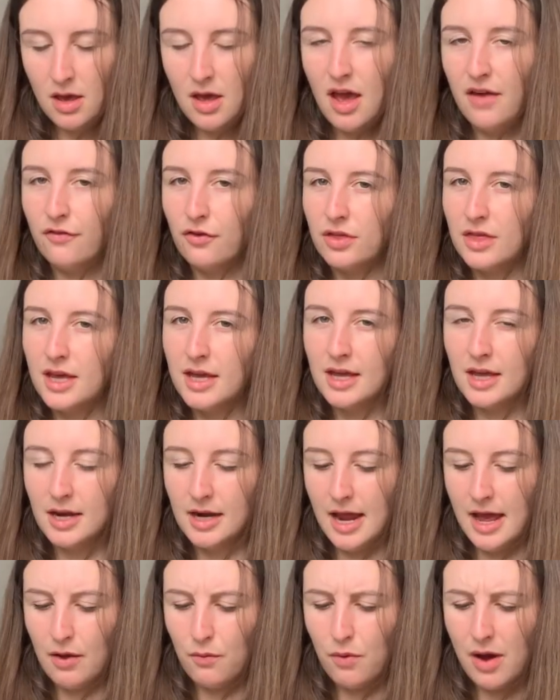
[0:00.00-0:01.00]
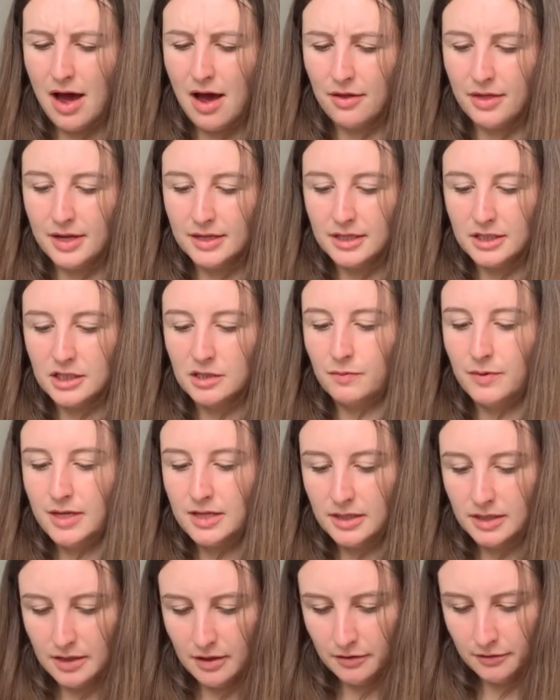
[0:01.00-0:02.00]
If you're thinking like, wow, that's
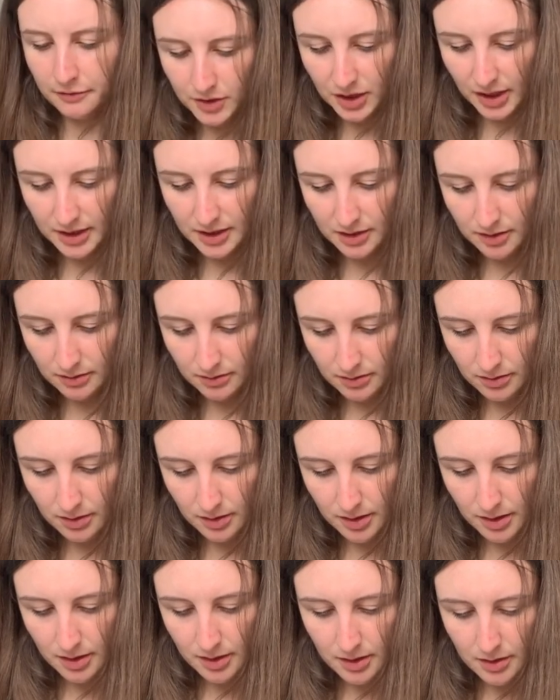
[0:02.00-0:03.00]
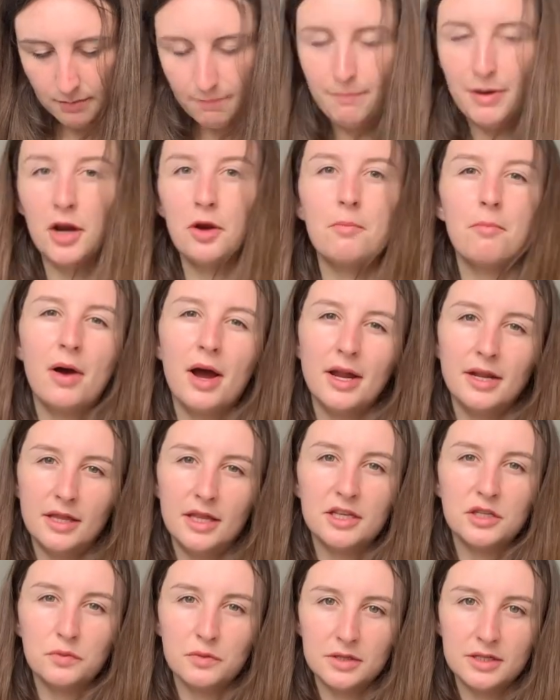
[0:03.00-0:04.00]
expensive, just bear in mind
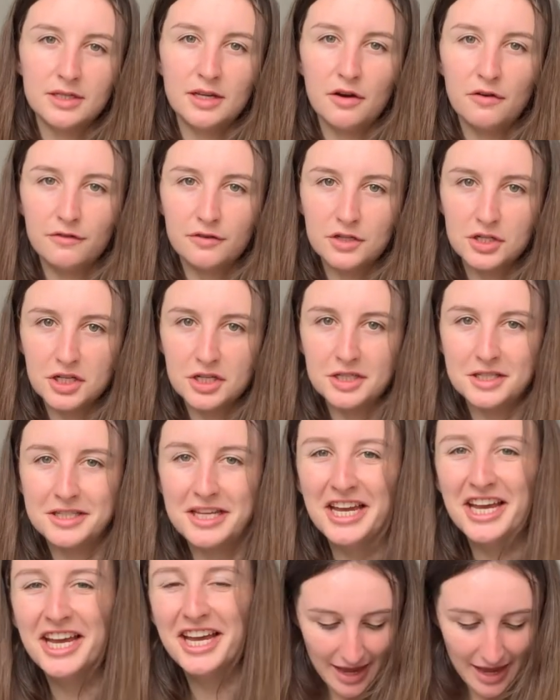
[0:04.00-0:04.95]
this was Selfridges.